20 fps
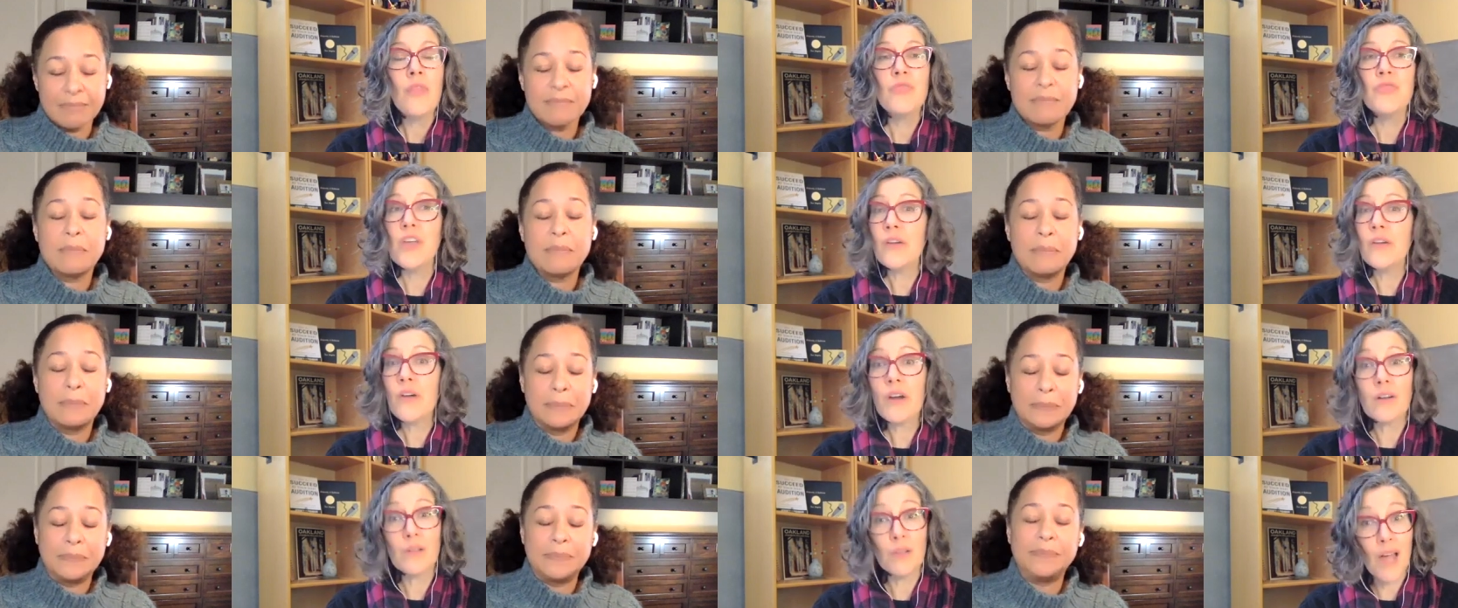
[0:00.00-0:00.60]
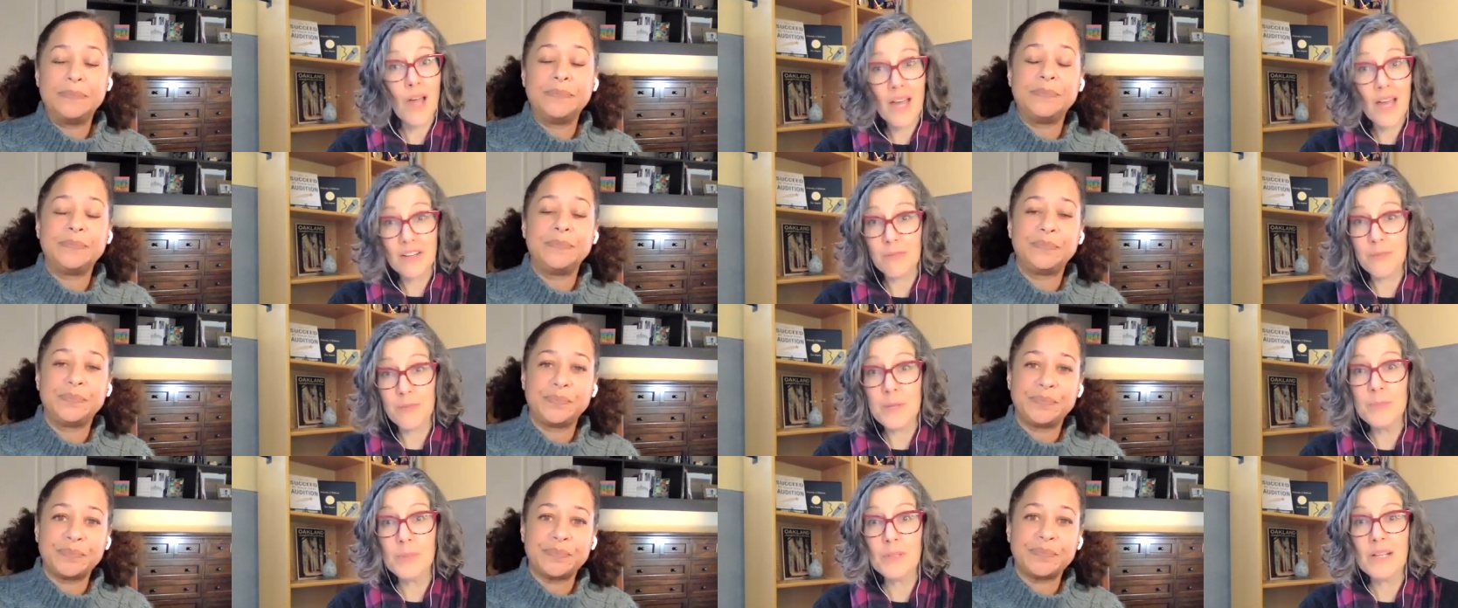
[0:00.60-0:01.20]
Speaker 1: There are a lot of
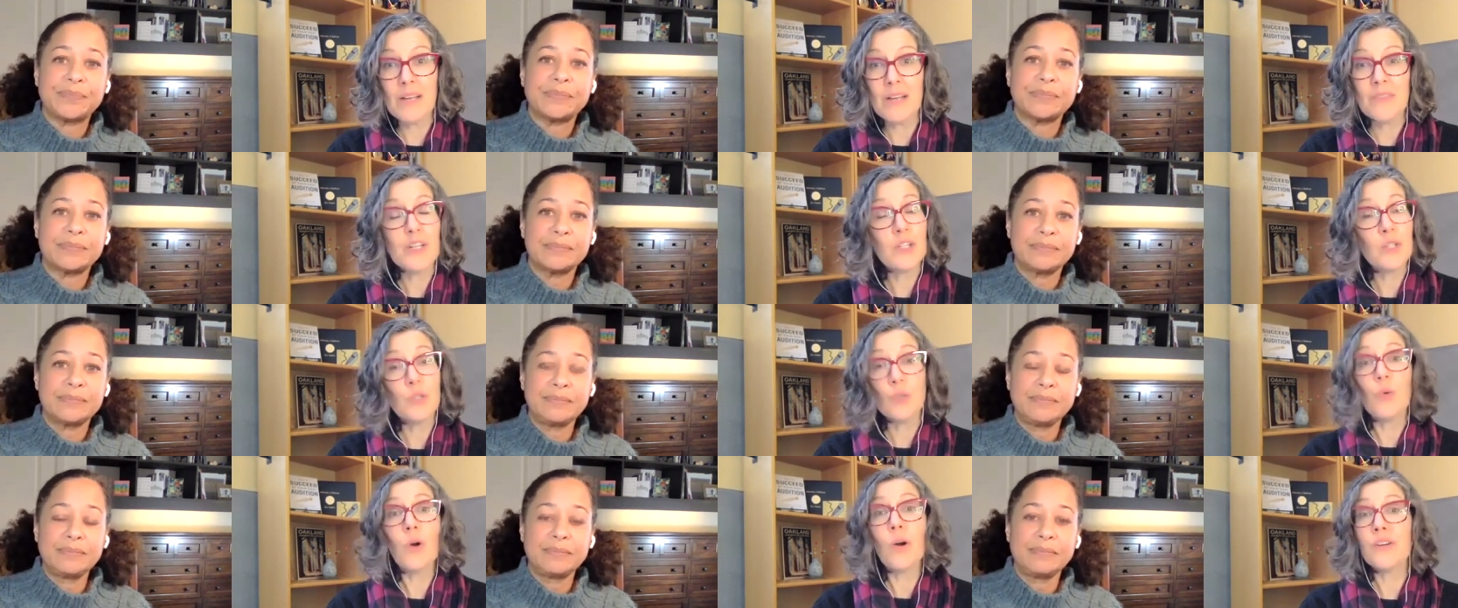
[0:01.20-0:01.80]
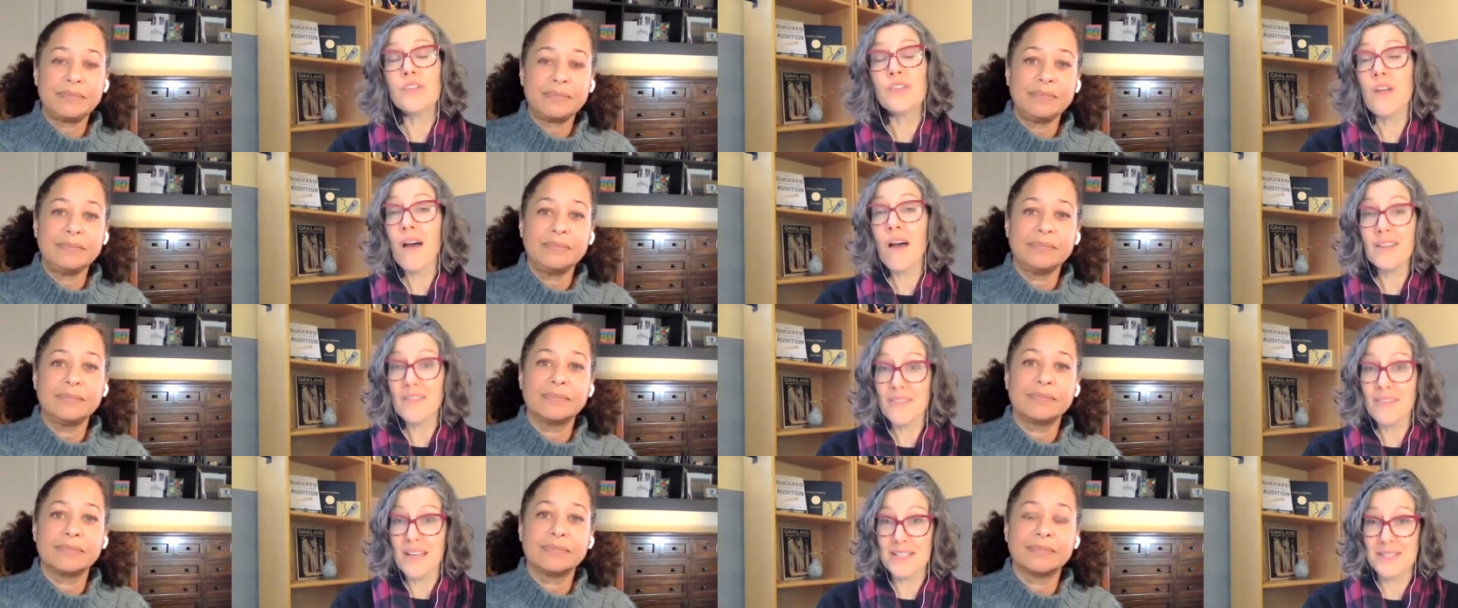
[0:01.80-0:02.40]
people out there who are not
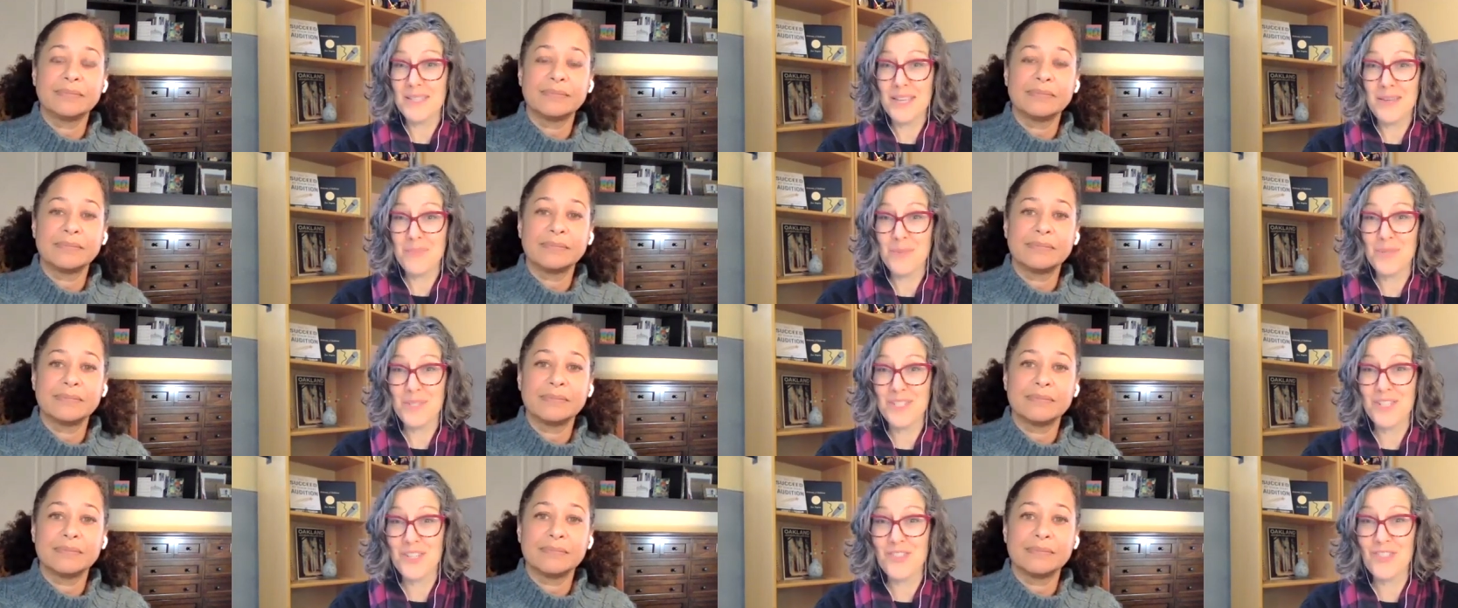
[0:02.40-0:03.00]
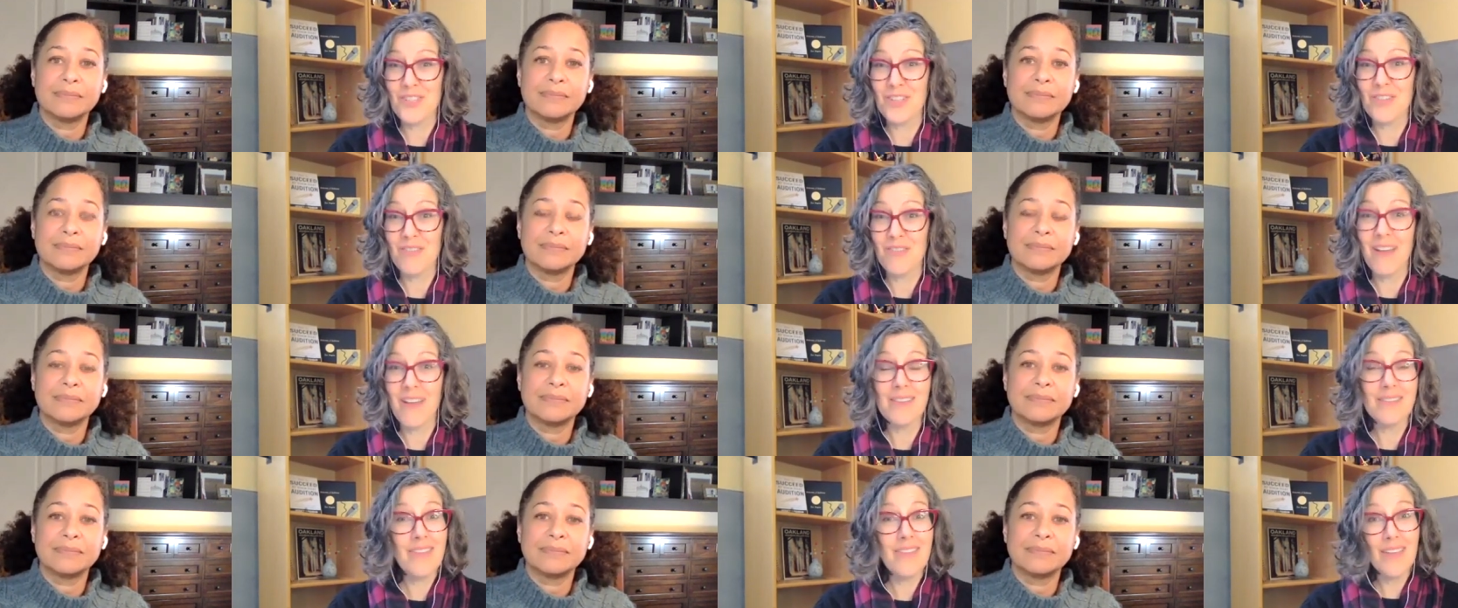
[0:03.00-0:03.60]
in that same position,
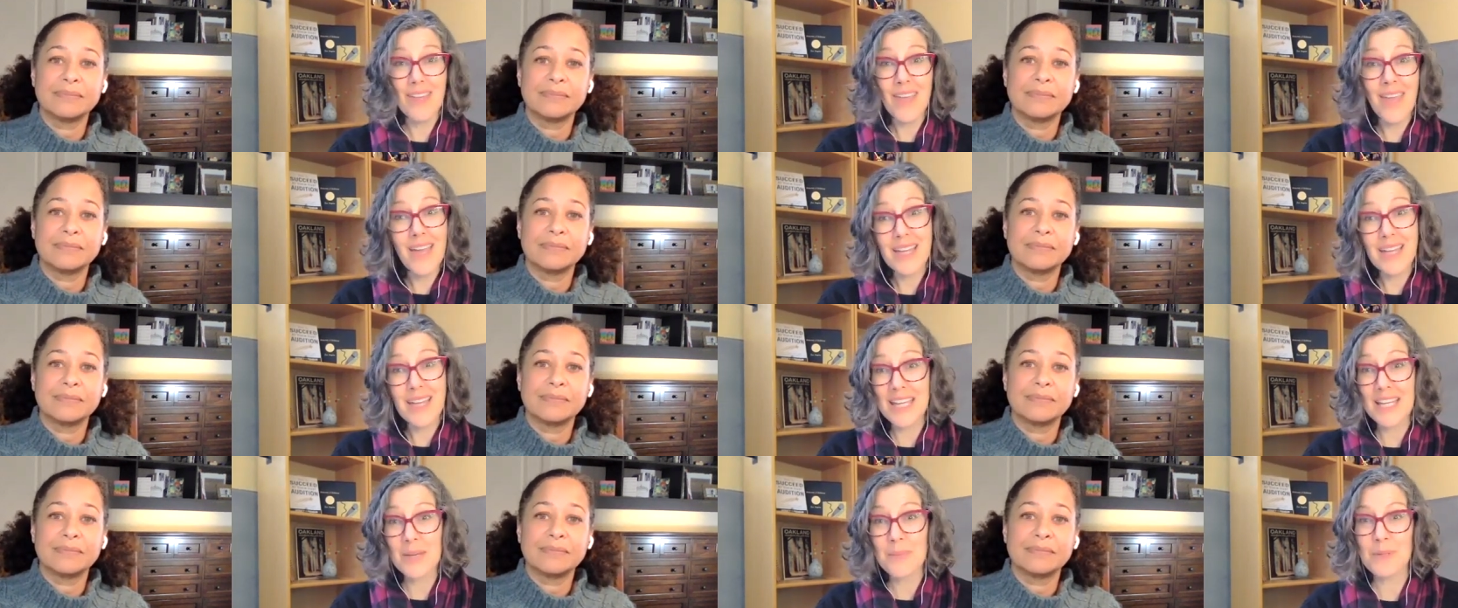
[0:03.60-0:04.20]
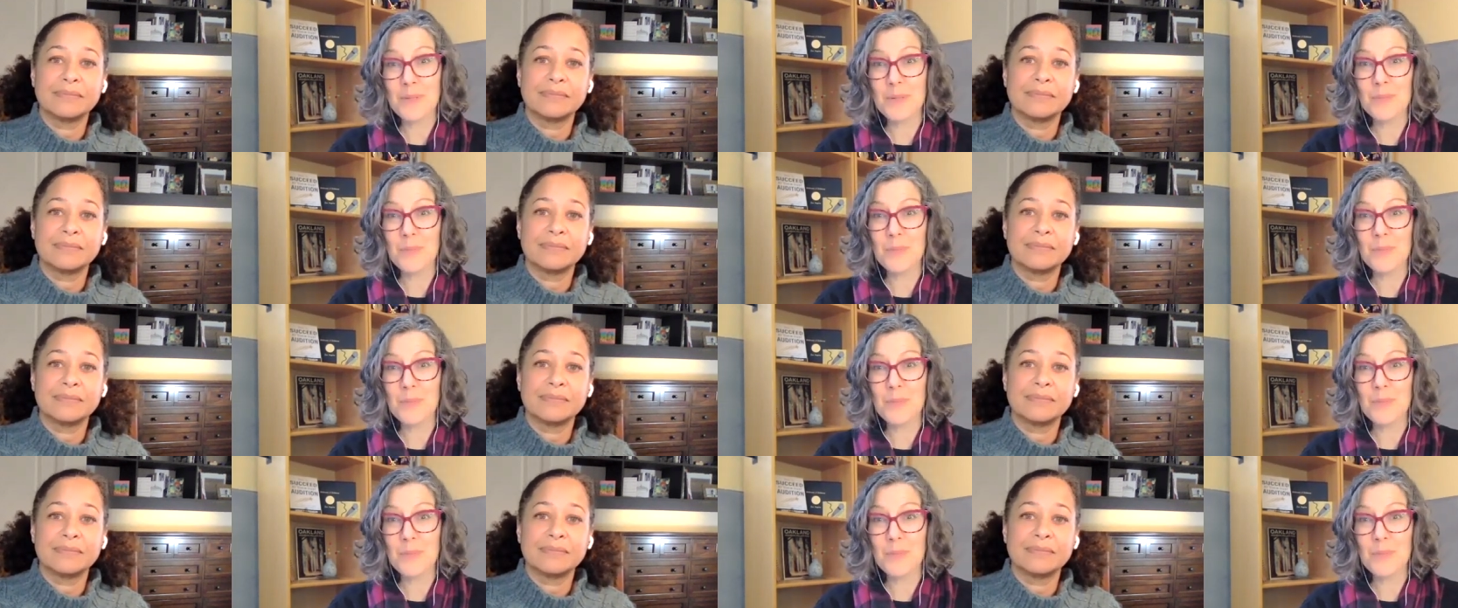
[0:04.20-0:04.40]
right? They can't get up and